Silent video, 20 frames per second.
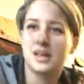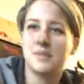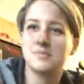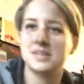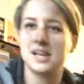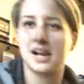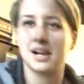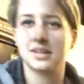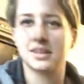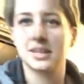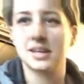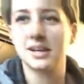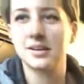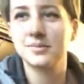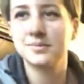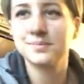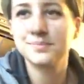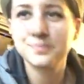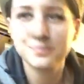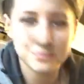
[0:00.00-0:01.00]
I'm talking
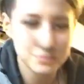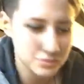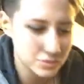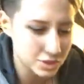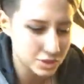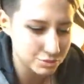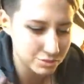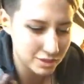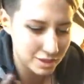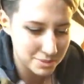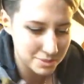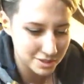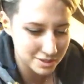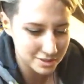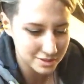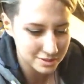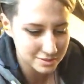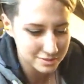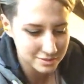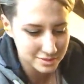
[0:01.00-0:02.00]
the
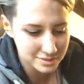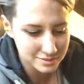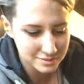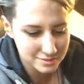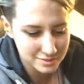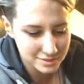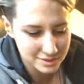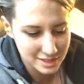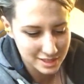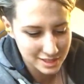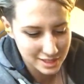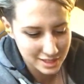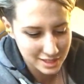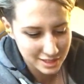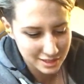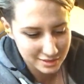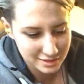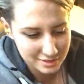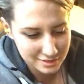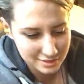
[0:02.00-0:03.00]
rubber thing
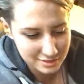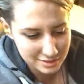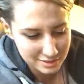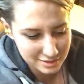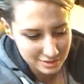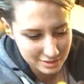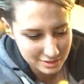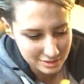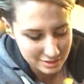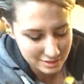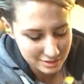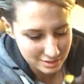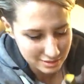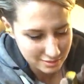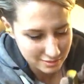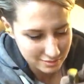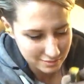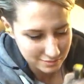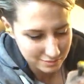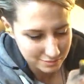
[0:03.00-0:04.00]
here,
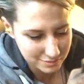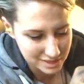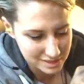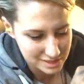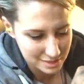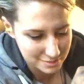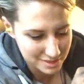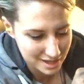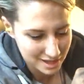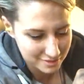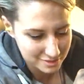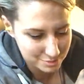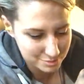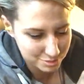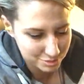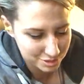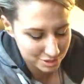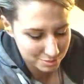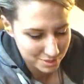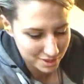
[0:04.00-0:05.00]
because I'm going to have to
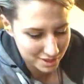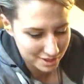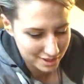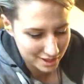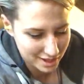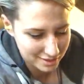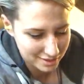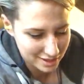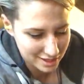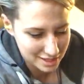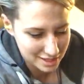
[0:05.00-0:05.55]
pull the bearing out